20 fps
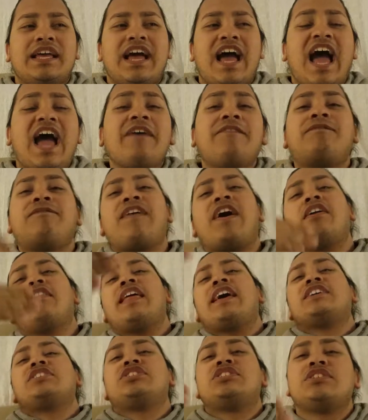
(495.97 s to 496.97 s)
I felt
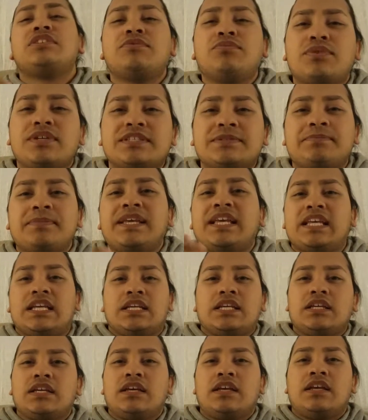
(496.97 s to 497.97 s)
like she was
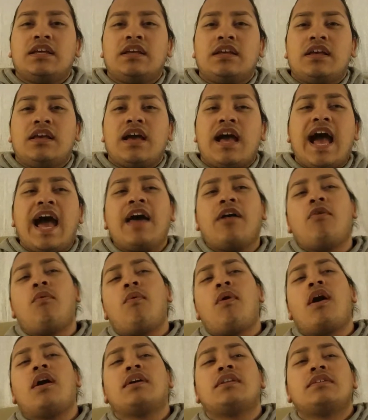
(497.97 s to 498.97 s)
me. I don't
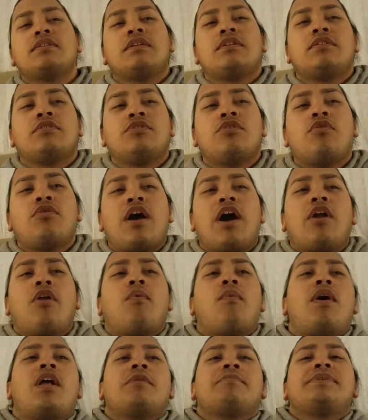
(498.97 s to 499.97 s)
want
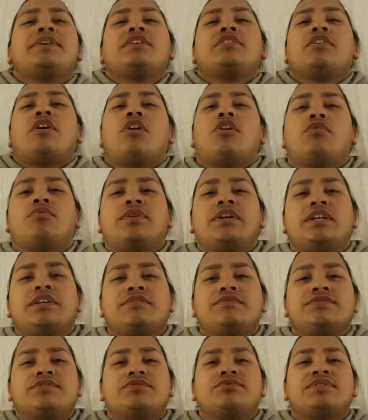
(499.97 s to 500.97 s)
to be Keanu
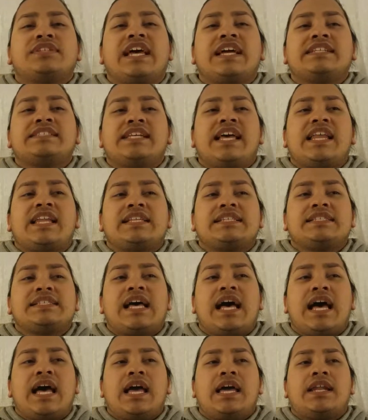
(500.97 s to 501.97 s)
Reeves, who's, like, dead
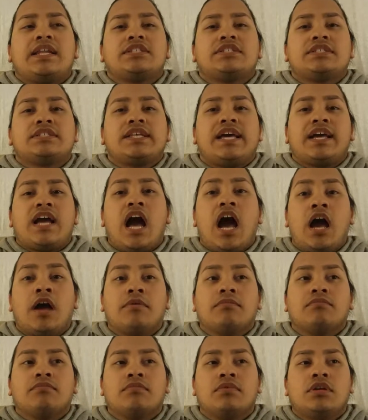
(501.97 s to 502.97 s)
inside, and just like,
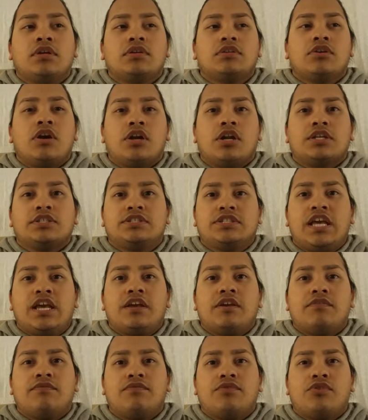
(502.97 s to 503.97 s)
I'm gonna
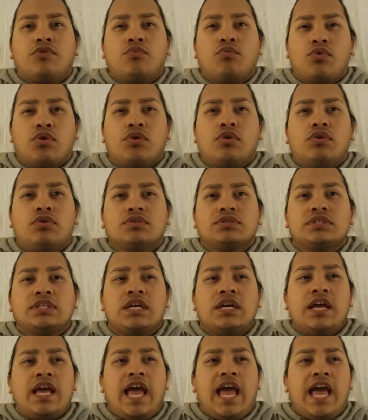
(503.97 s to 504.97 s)
save the world,
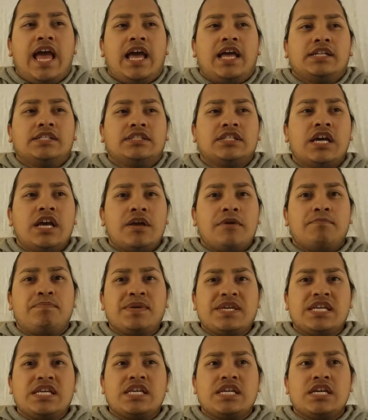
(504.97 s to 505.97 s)
and
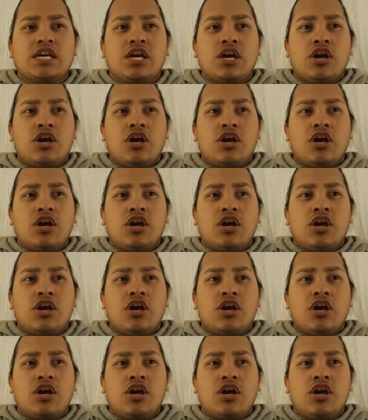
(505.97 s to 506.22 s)
be